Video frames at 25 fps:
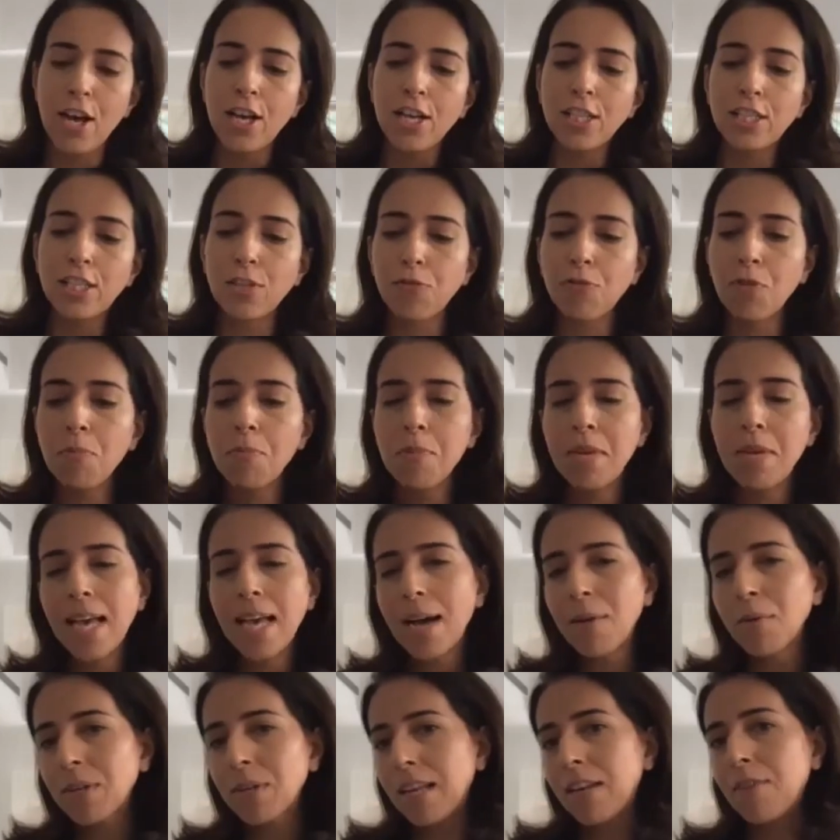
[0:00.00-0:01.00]
So for me,
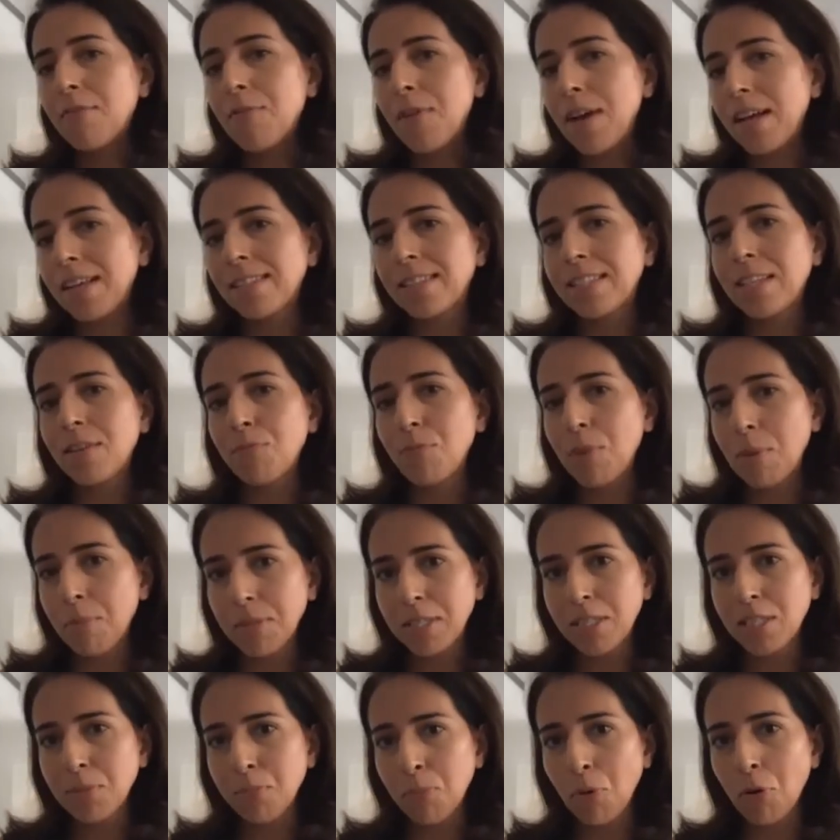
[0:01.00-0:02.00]
I would invest in
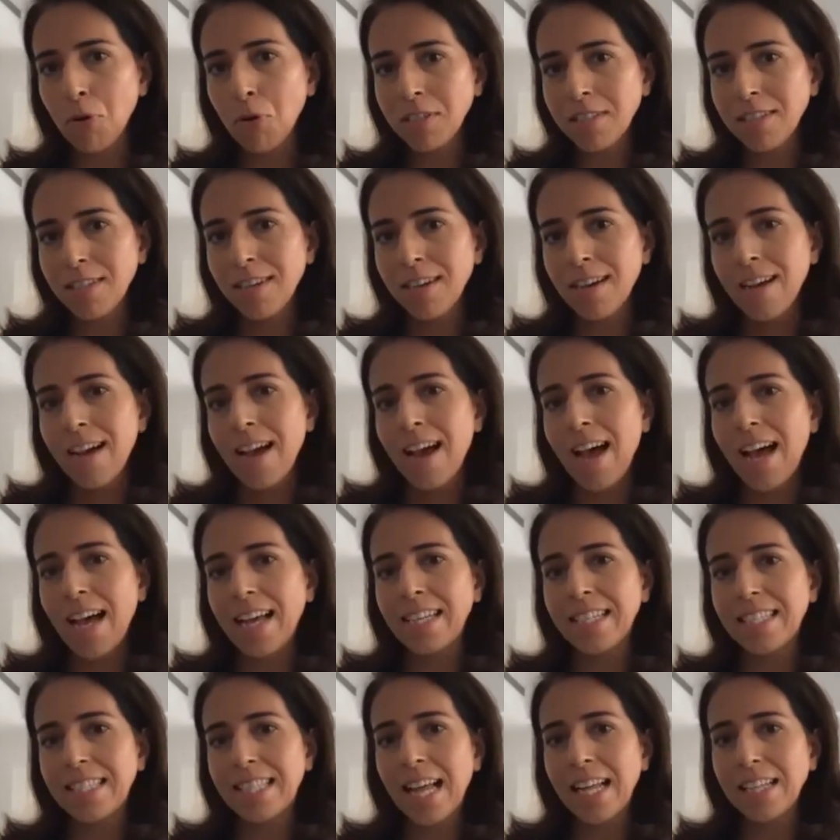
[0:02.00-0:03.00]
women's sport,
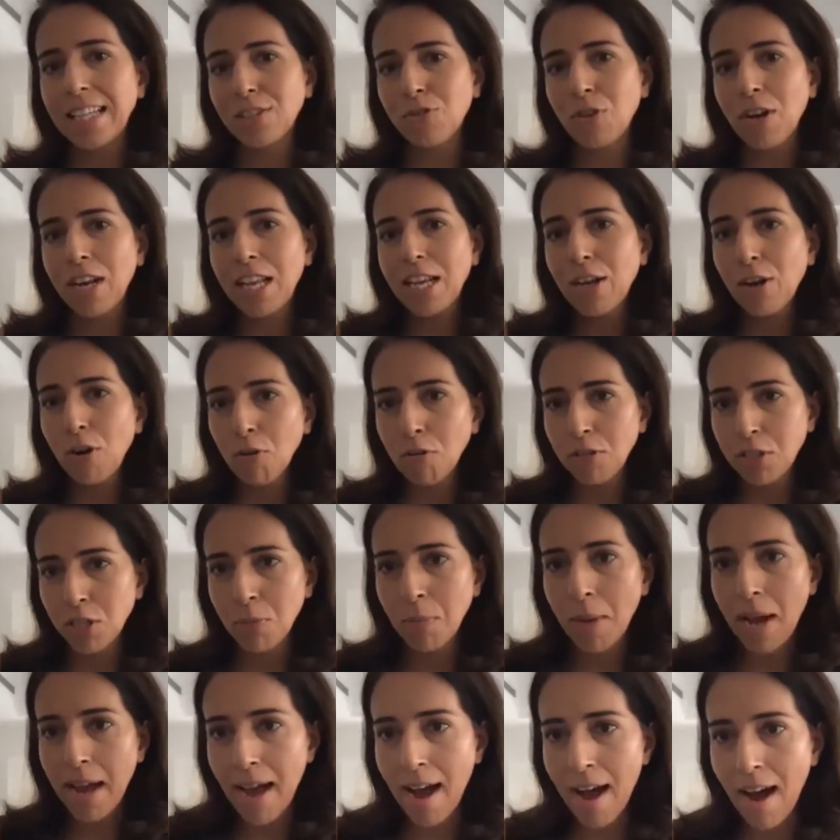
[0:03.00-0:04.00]
and that's really close to
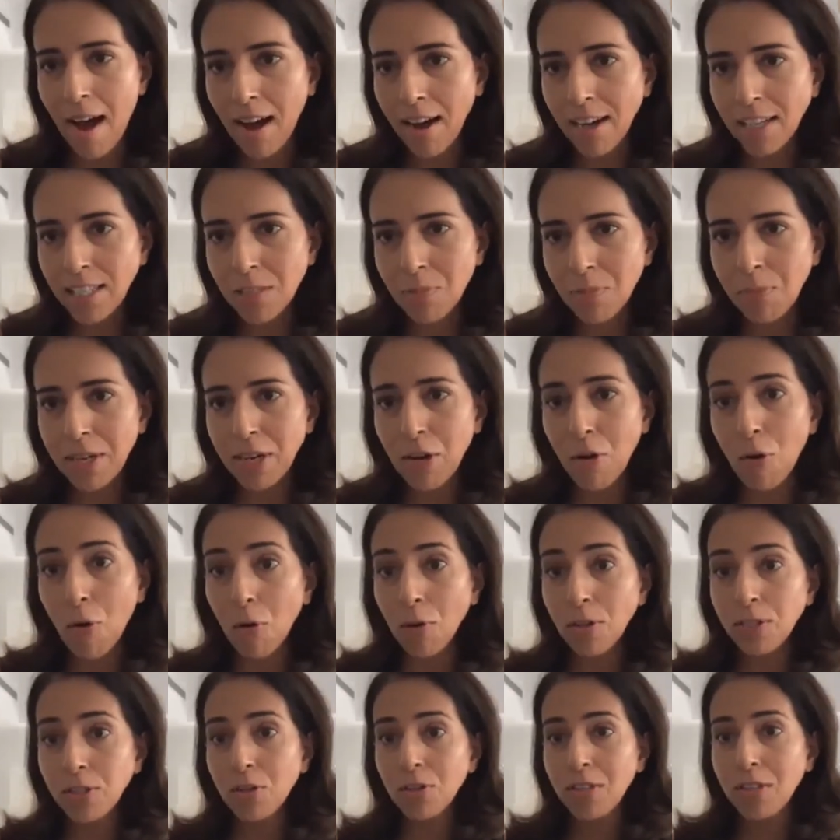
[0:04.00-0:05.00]
my heart, but
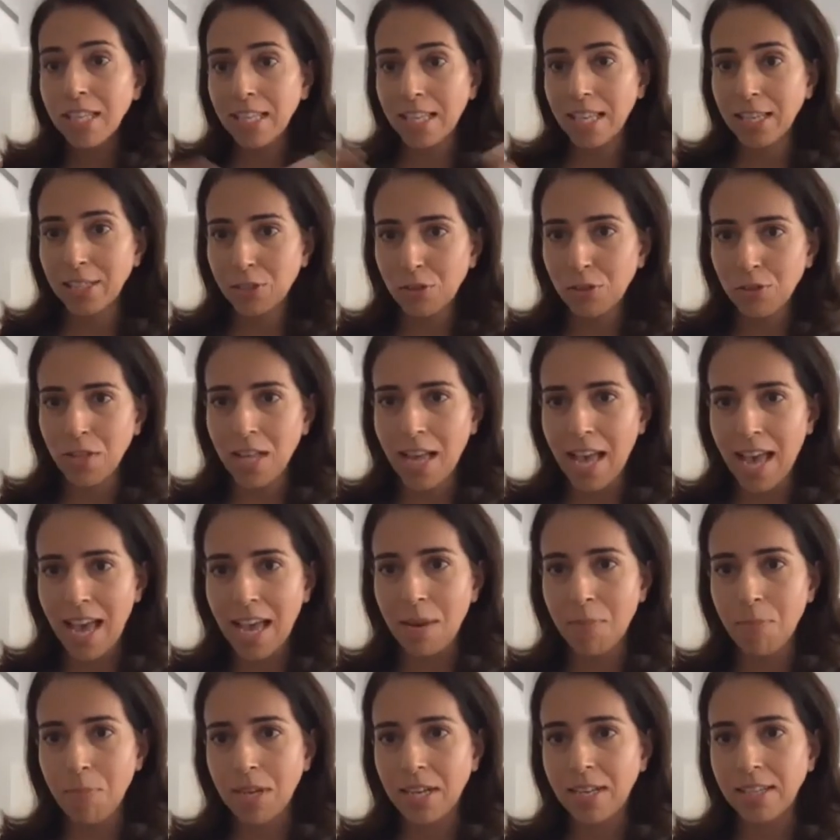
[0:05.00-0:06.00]
also thinking through the
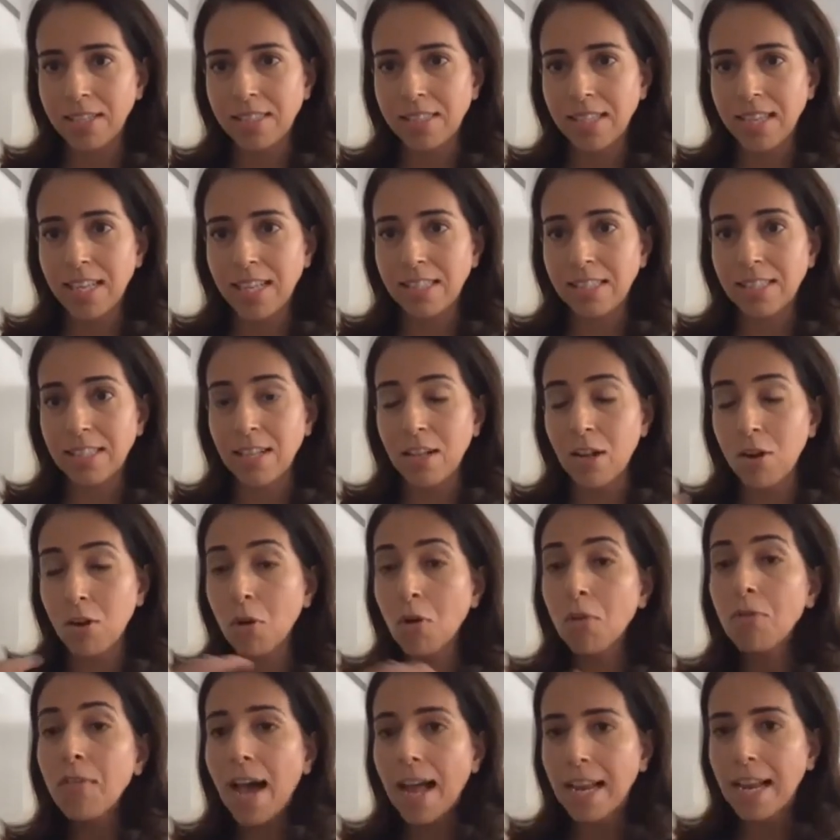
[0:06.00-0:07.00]
head because it's
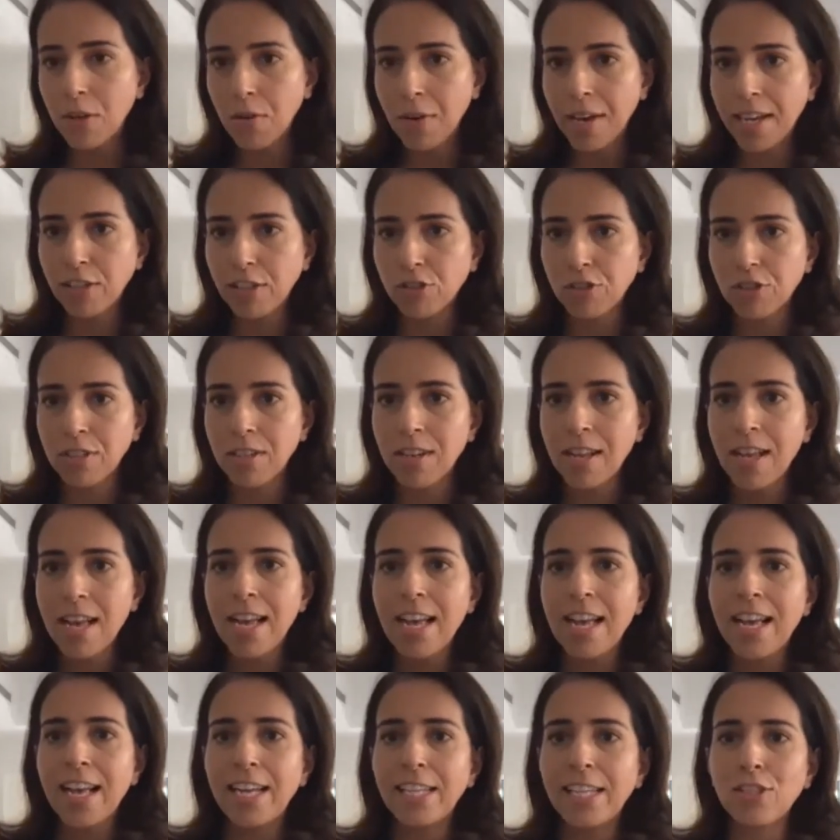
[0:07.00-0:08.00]
low valuation.
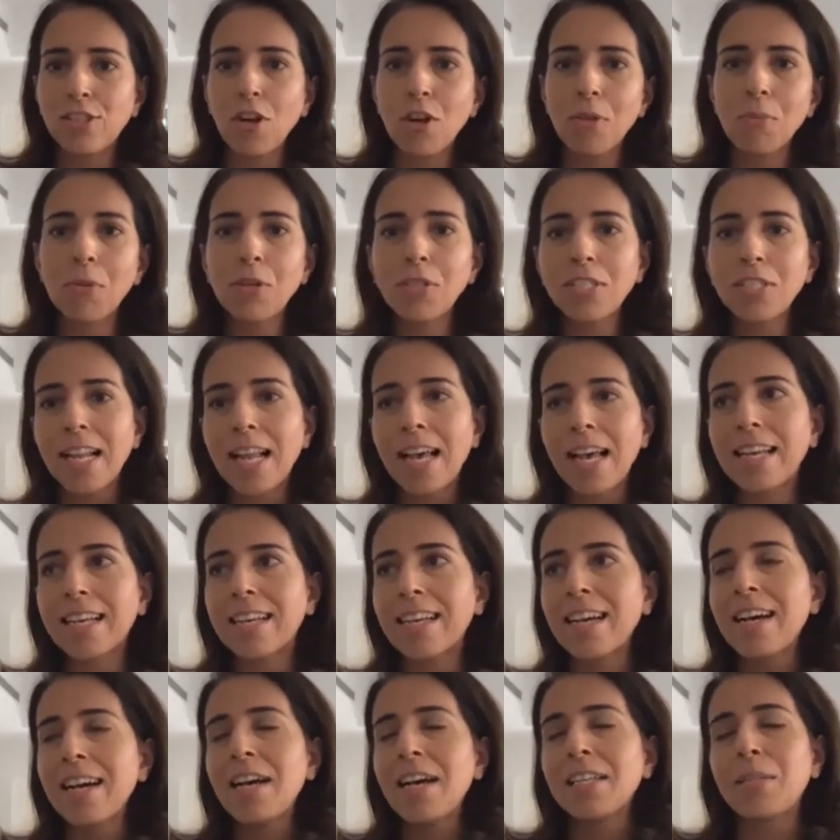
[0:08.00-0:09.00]
It's almost
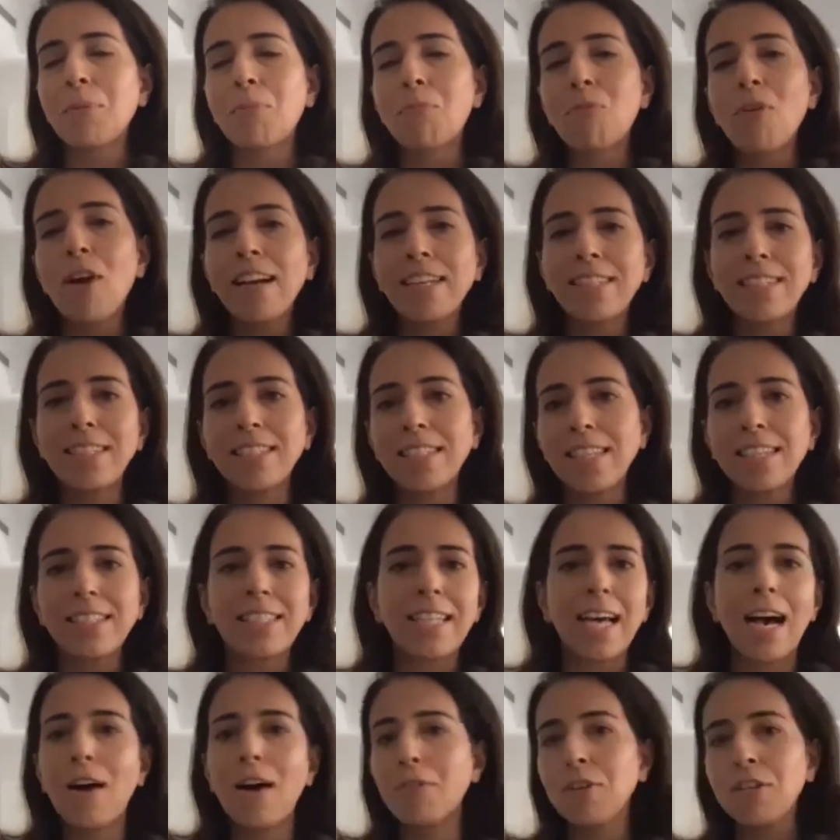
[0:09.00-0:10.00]
like the prices are
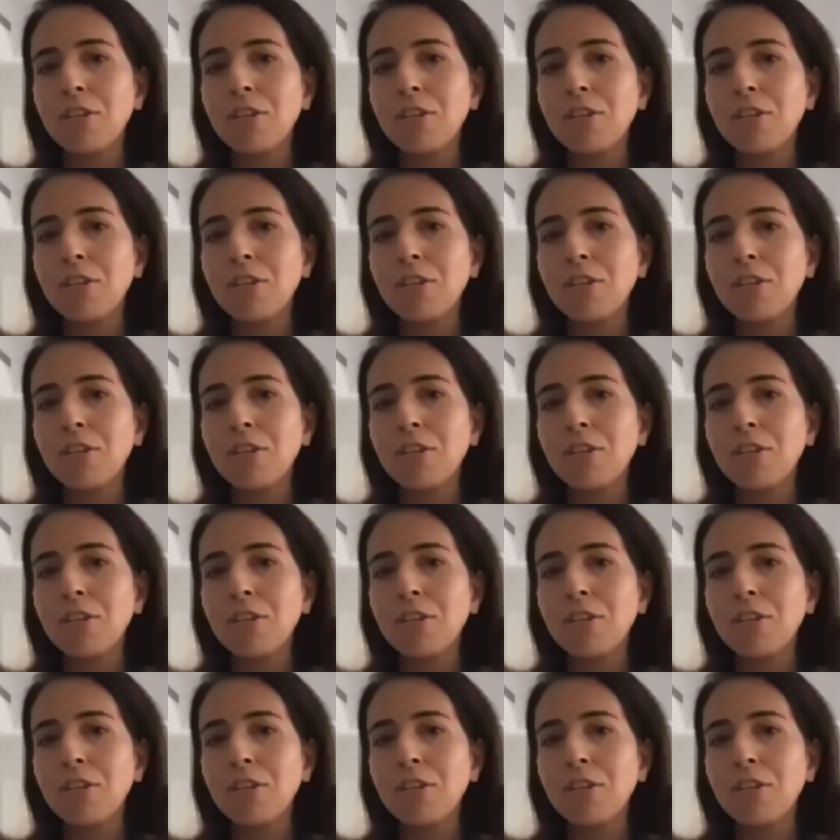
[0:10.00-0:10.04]
down in